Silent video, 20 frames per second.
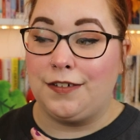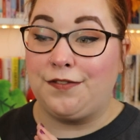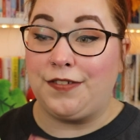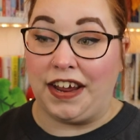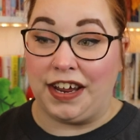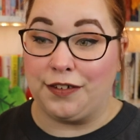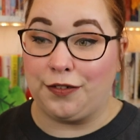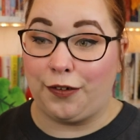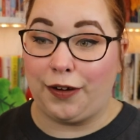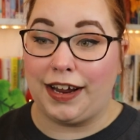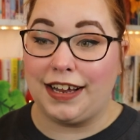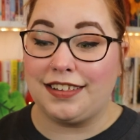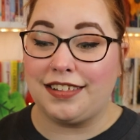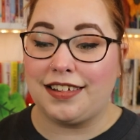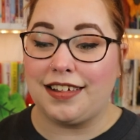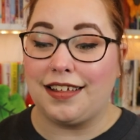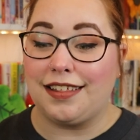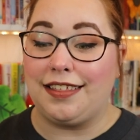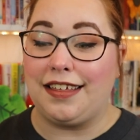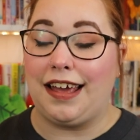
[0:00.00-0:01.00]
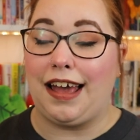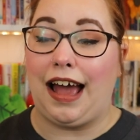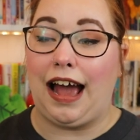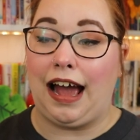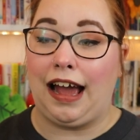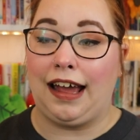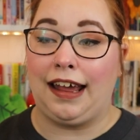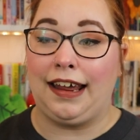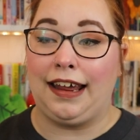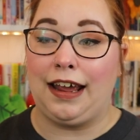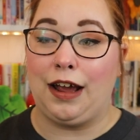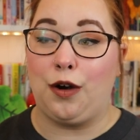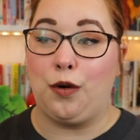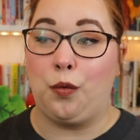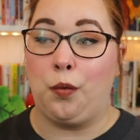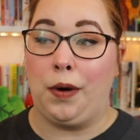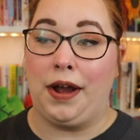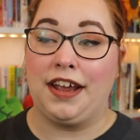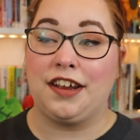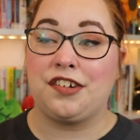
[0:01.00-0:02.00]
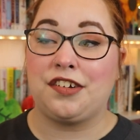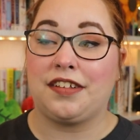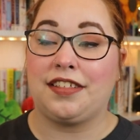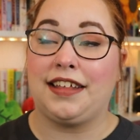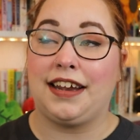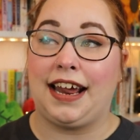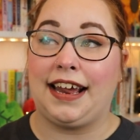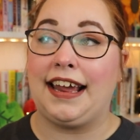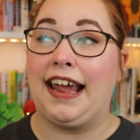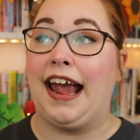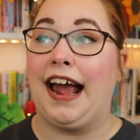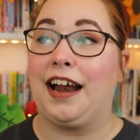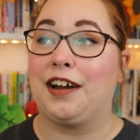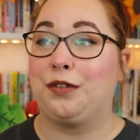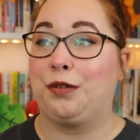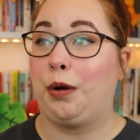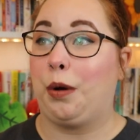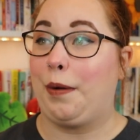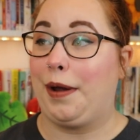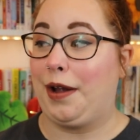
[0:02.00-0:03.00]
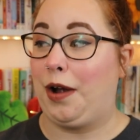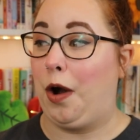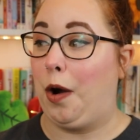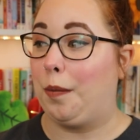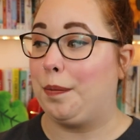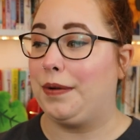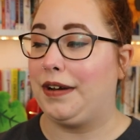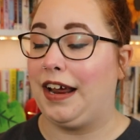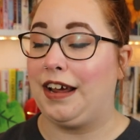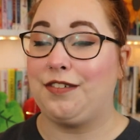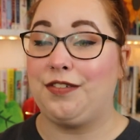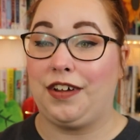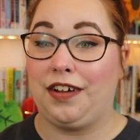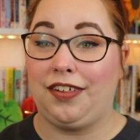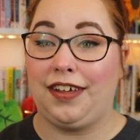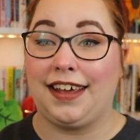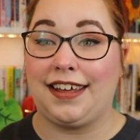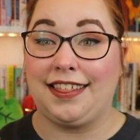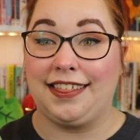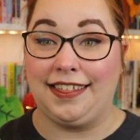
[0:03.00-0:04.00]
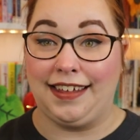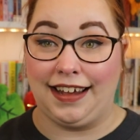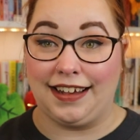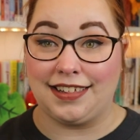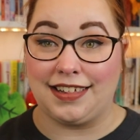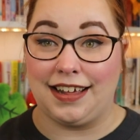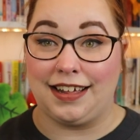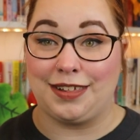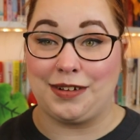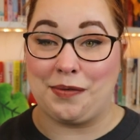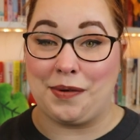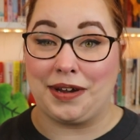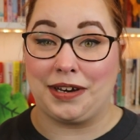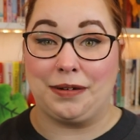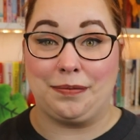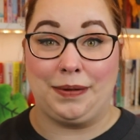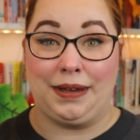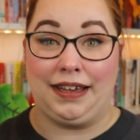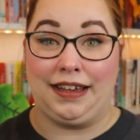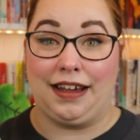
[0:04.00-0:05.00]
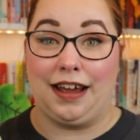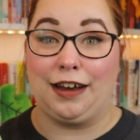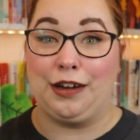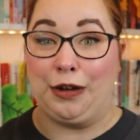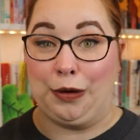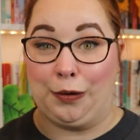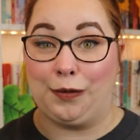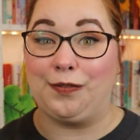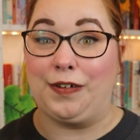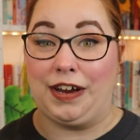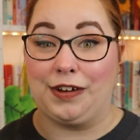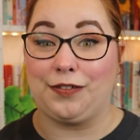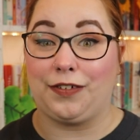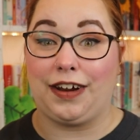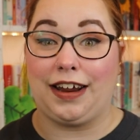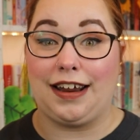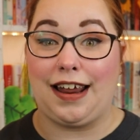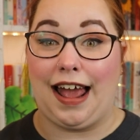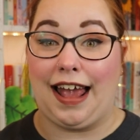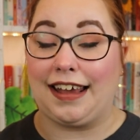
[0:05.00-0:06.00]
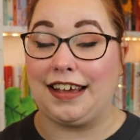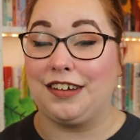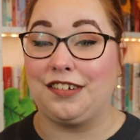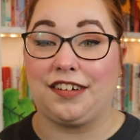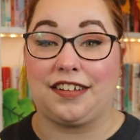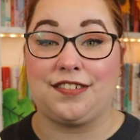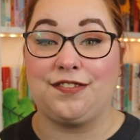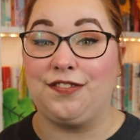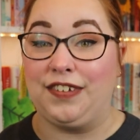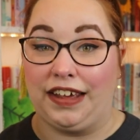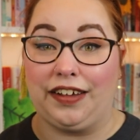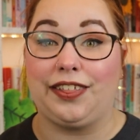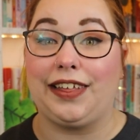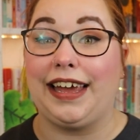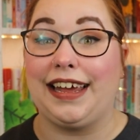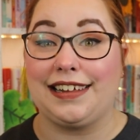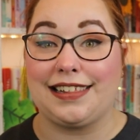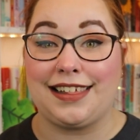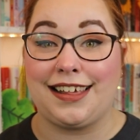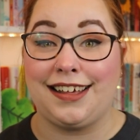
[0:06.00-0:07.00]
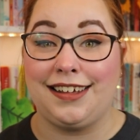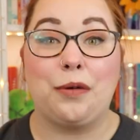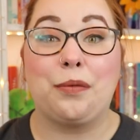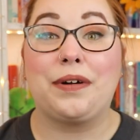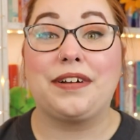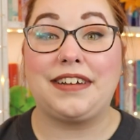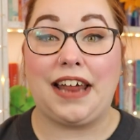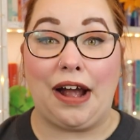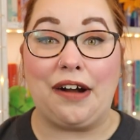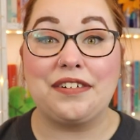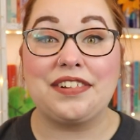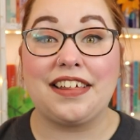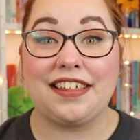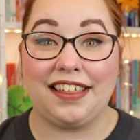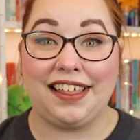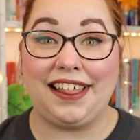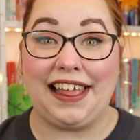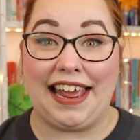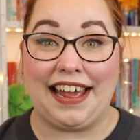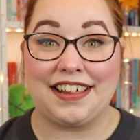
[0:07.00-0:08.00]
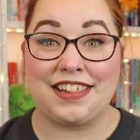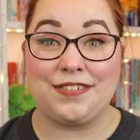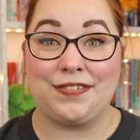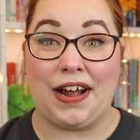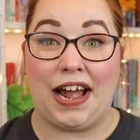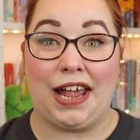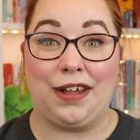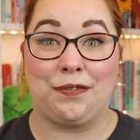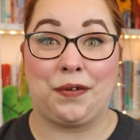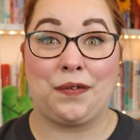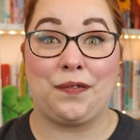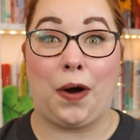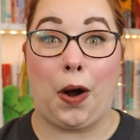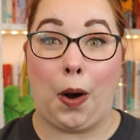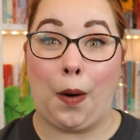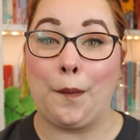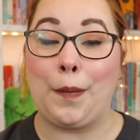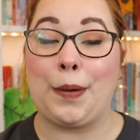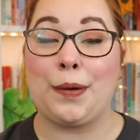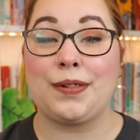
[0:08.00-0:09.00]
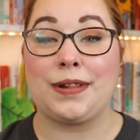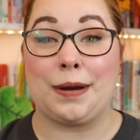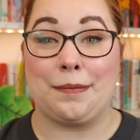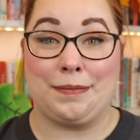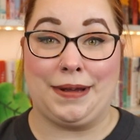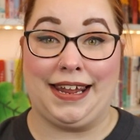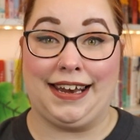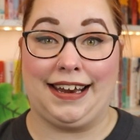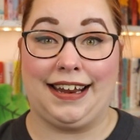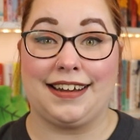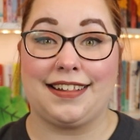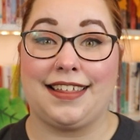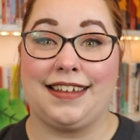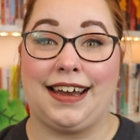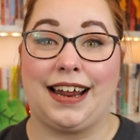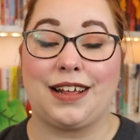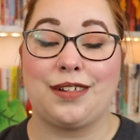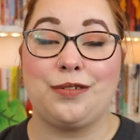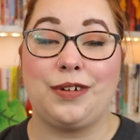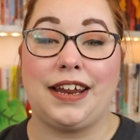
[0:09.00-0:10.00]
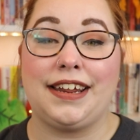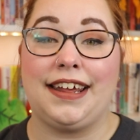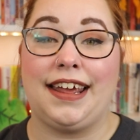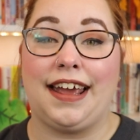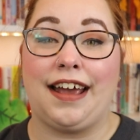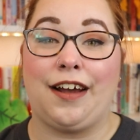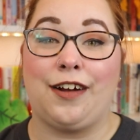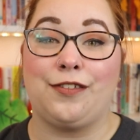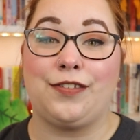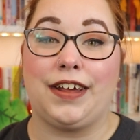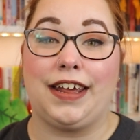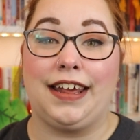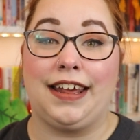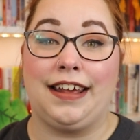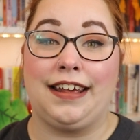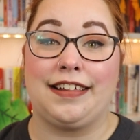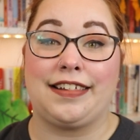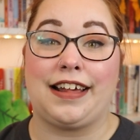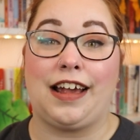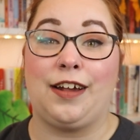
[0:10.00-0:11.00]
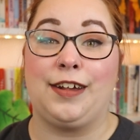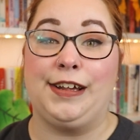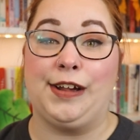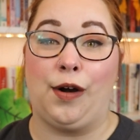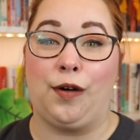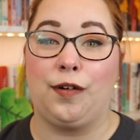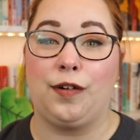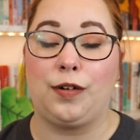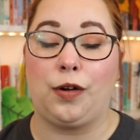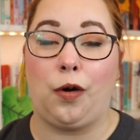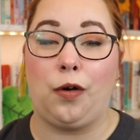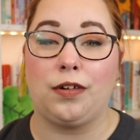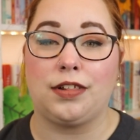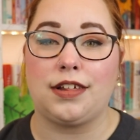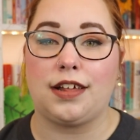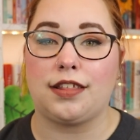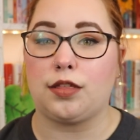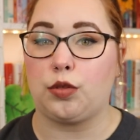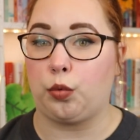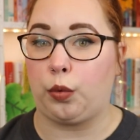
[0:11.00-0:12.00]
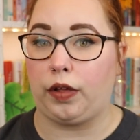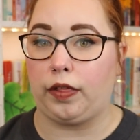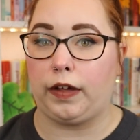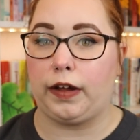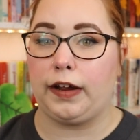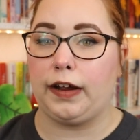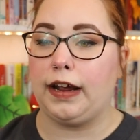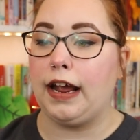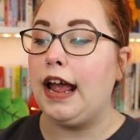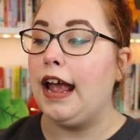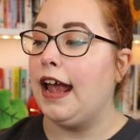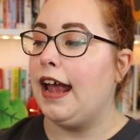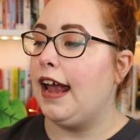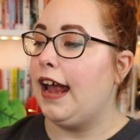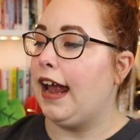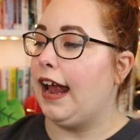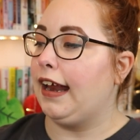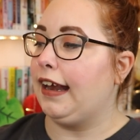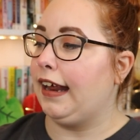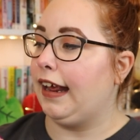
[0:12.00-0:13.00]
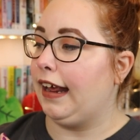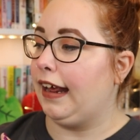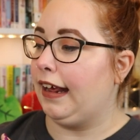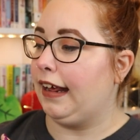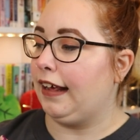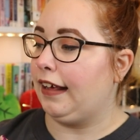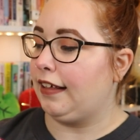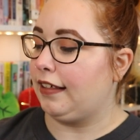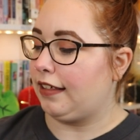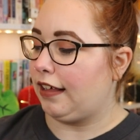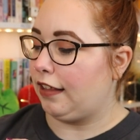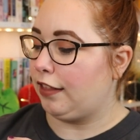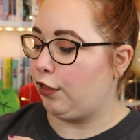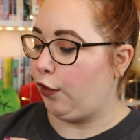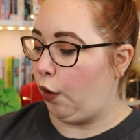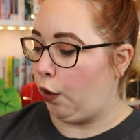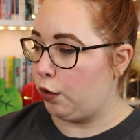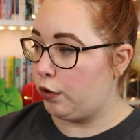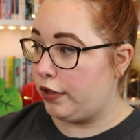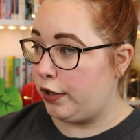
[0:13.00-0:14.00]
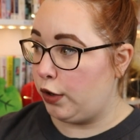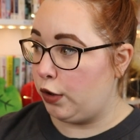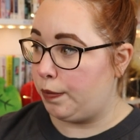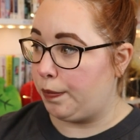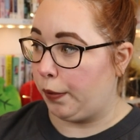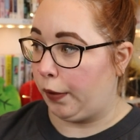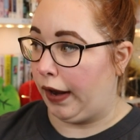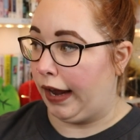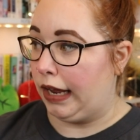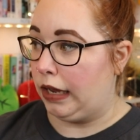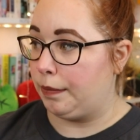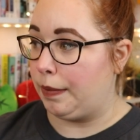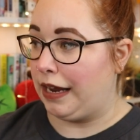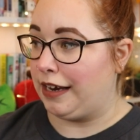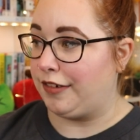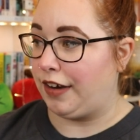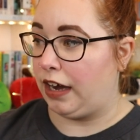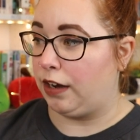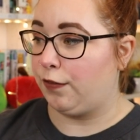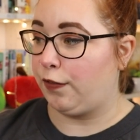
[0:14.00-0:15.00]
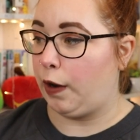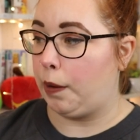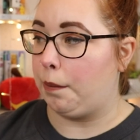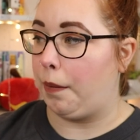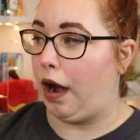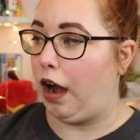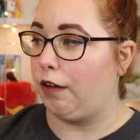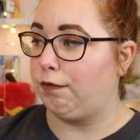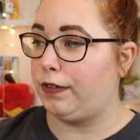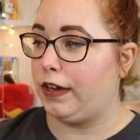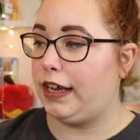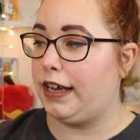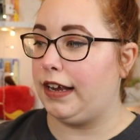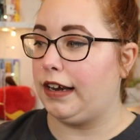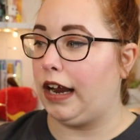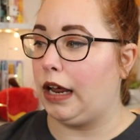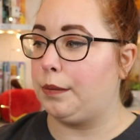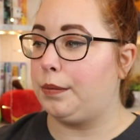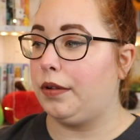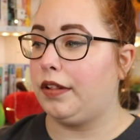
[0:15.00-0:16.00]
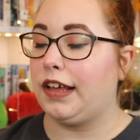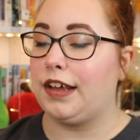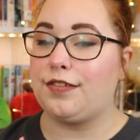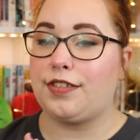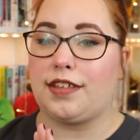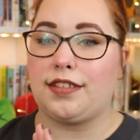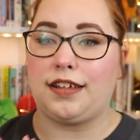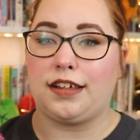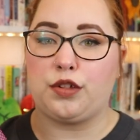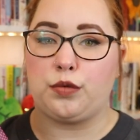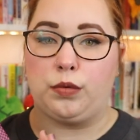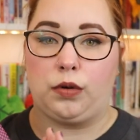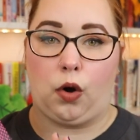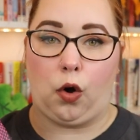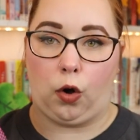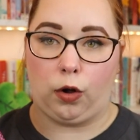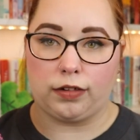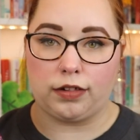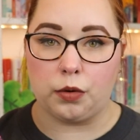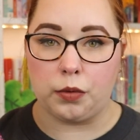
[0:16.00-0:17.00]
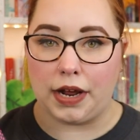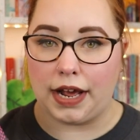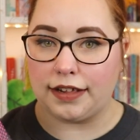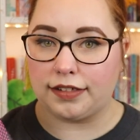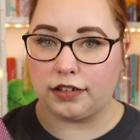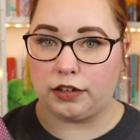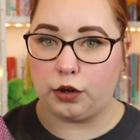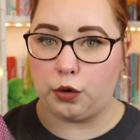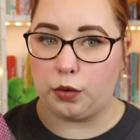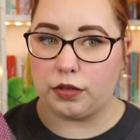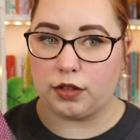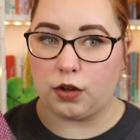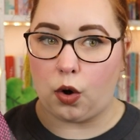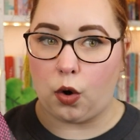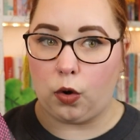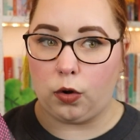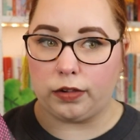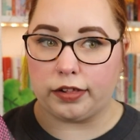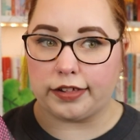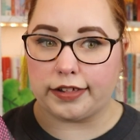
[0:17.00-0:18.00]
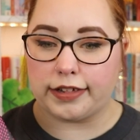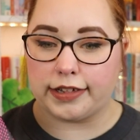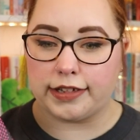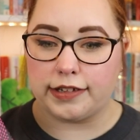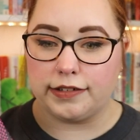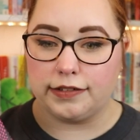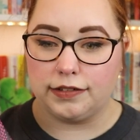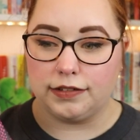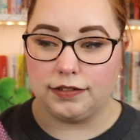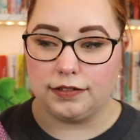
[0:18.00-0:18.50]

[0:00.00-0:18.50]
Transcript: favorites that I wish that I had growing up, and I feel like this is going to be a new favorite. I can just feel it. We're down to the last five. We've almost made it. The next one I have is a young adult thriller, and it is Those Who Pray by Jennifer Moffitt, and I believe that this one also has to do with cults.